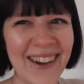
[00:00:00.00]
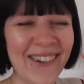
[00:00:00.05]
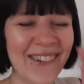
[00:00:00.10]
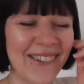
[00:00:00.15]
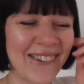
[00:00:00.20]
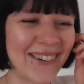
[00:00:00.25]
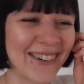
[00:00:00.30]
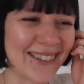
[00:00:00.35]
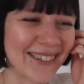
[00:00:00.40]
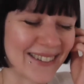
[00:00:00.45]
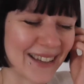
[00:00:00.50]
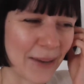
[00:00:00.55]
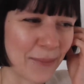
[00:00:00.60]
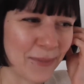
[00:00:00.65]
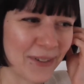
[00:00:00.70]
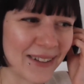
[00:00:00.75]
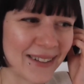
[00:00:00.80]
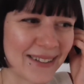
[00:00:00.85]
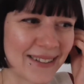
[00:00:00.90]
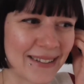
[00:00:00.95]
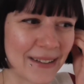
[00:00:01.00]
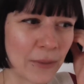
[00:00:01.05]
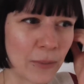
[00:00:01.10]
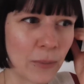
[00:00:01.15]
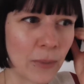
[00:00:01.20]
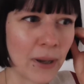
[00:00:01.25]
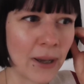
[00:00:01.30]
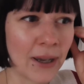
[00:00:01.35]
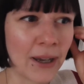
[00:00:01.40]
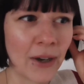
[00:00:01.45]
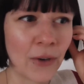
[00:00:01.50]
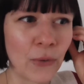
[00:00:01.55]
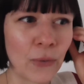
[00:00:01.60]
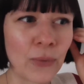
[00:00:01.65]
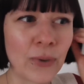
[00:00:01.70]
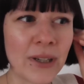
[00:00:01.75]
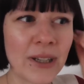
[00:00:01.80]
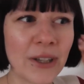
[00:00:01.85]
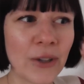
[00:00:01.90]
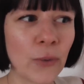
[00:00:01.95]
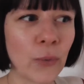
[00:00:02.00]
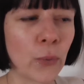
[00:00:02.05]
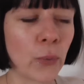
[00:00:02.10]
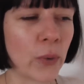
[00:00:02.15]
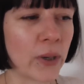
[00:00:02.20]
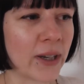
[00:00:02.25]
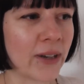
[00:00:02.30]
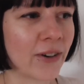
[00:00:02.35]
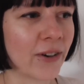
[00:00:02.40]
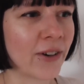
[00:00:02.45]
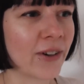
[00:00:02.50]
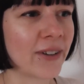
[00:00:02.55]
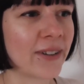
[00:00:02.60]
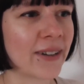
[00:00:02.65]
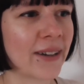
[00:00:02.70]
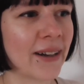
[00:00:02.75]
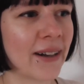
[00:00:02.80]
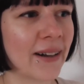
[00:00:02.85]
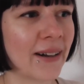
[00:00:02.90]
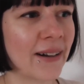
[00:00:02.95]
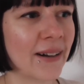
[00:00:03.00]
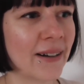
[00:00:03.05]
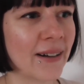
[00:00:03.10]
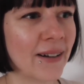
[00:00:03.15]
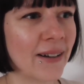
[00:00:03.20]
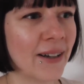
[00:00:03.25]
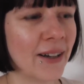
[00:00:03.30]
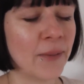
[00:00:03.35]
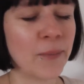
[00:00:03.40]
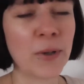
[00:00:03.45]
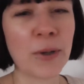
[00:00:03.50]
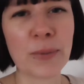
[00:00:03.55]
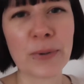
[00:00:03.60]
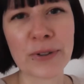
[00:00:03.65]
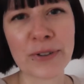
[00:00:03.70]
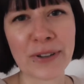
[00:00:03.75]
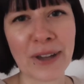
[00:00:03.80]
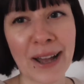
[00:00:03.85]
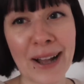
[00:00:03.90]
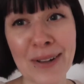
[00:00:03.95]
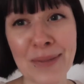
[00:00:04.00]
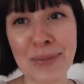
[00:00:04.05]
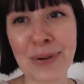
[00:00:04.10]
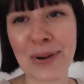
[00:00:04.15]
or assembles some really weird people to help